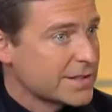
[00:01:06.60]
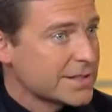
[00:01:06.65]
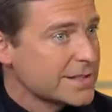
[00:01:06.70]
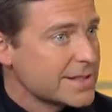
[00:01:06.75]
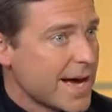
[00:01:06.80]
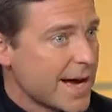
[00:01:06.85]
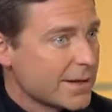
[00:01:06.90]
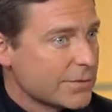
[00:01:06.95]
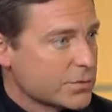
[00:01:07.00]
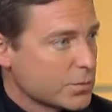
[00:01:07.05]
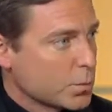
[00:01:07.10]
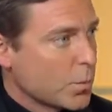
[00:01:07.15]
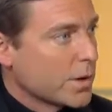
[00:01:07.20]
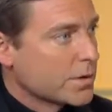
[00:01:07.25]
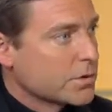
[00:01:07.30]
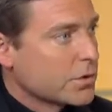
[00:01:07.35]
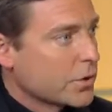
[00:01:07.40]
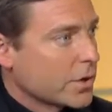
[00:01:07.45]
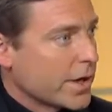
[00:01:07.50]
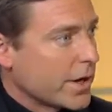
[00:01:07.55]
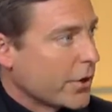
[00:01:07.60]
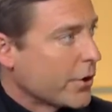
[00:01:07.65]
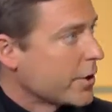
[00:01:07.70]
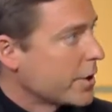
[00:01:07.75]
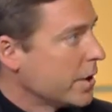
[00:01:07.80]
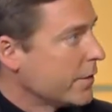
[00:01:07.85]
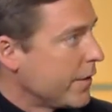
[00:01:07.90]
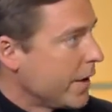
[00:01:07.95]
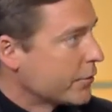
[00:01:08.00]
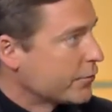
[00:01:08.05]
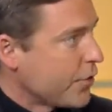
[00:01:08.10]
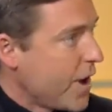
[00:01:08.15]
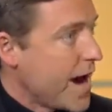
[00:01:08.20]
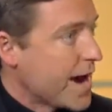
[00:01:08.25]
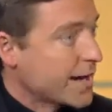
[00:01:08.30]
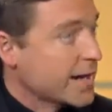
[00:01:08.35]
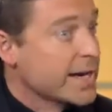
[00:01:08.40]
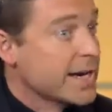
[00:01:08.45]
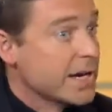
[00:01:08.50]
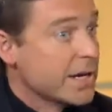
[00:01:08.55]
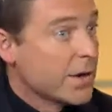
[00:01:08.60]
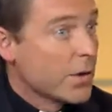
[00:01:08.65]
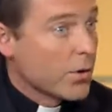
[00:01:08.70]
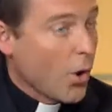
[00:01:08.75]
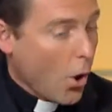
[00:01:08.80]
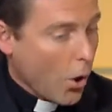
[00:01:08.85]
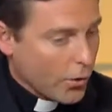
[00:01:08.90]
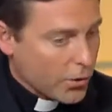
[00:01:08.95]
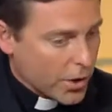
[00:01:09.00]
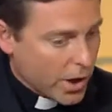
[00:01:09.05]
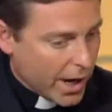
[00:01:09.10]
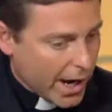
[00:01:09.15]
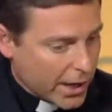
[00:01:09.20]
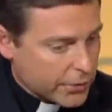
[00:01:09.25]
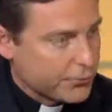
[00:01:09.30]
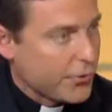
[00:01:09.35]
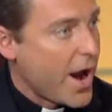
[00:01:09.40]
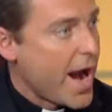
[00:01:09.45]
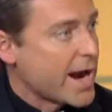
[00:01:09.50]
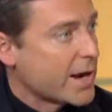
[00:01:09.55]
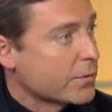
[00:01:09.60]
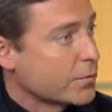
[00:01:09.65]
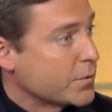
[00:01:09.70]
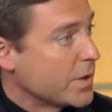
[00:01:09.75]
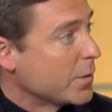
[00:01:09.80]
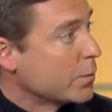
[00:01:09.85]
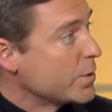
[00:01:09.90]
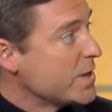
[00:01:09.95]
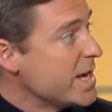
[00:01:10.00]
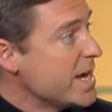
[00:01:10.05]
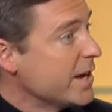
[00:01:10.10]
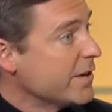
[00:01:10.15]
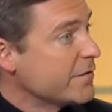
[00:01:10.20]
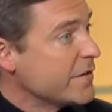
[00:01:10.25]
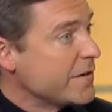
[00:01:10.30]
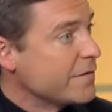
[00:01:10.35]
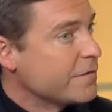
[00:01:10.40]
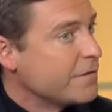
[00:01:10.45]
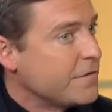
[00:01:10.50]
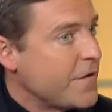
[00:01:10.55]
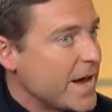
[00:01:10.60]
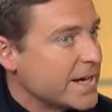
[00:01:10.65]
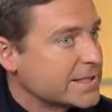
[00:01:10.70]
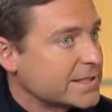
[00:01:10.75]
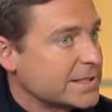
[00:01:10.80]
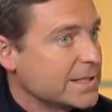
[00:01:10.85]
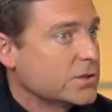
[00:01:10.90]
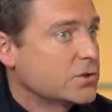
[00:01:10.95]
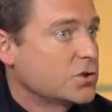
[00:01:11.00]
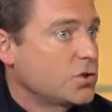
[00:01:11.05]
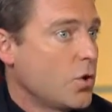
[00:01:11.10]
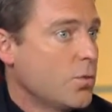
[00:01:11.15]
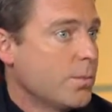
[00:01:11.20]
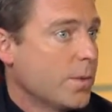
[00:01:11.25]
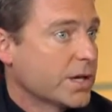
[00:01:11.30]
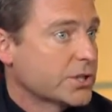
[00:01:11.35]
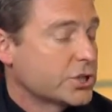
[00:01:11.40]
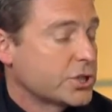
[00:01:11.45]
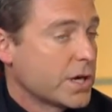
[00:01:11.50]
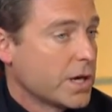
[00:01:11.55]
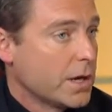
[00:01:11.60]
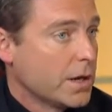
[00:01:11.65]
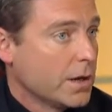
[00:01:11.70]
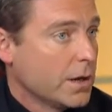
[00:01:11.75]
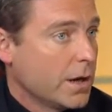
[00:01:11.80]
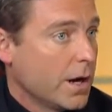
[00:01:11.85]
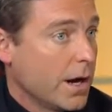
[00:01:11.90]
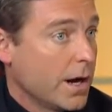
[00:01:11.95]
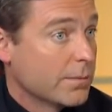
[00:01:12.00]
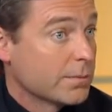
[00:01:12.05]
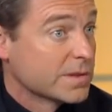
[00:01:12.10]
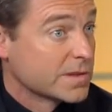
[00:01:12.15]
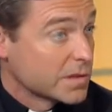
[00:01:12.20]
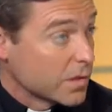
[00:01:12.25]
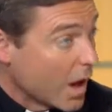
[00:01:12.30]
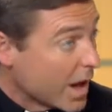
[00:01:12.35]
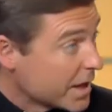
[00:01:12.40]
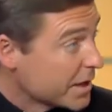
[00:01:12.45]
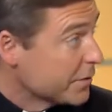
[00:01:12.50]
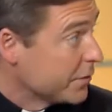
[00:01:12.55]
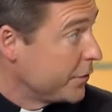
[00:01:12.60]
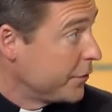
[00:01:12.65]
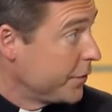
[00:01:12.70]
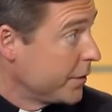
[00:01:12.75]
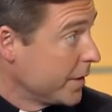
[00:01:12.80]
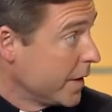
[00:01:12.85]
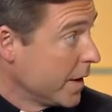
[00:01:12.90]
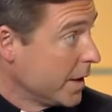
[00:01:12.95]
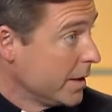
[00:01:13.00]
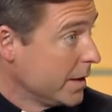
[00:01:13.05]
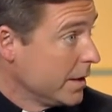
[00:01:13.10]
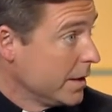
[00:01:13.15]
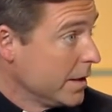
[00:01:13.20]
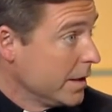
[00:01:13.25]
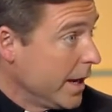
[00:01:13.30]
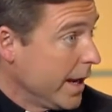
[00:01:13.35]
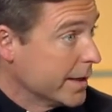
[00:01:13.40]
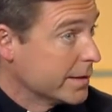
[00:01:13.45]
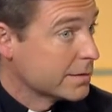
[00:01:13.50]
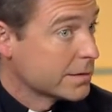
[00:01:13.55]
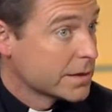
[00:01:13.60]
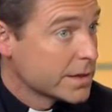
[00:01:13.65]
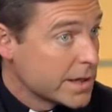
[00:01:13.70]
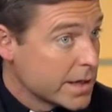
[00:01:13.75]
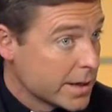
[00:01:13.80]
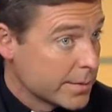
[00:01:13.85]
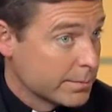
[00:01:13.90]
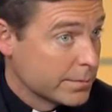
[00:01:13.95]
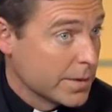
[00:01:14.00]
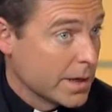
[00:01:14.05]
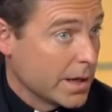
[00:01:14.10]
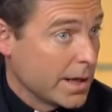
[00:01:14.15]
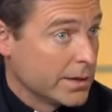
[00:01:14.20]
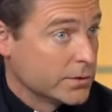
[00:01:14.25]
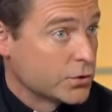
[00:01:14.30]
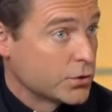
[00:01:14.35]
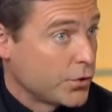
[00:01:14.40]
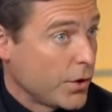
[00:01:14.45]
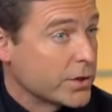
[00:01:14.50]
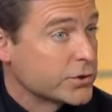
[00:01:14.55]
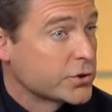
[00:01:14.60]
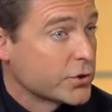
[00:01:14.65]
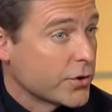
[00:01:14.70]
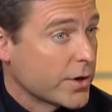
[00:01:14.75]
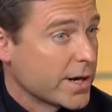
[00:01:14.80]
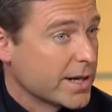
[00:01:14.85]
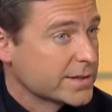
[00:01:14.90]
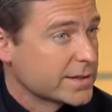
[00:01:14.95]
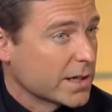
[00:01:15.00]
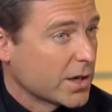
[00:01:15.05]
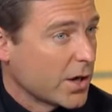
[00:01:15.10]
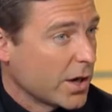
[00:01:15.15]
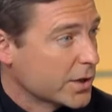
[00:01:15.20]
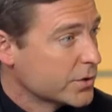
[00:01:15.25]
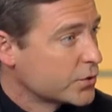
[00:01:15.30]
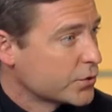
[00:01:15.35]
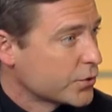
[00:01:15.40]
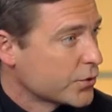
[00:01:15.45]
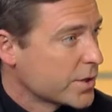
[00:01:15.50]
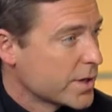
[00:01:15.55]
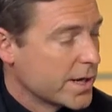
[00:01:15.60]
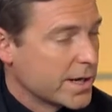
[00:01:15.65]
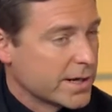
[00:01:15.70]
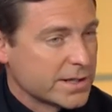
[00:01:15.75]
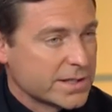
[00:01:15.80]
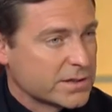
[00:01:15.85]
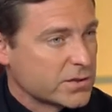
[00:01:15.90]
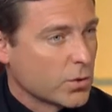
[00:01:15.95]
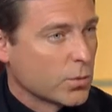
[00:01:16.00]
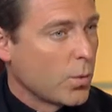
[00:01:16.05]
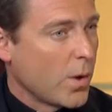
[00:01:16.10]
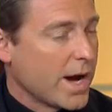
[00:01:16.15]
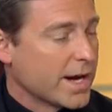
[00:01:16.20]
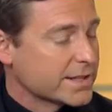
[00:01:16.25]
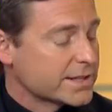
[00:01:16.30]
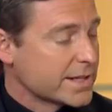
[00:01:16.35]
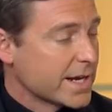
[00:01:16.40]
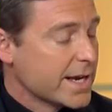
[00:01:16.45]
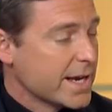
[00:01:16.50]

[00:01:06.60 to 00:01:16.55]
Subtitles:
is not one little area of Iraq. Iraq, that we have invested so much life and limb and treasure, and as a country and as the West,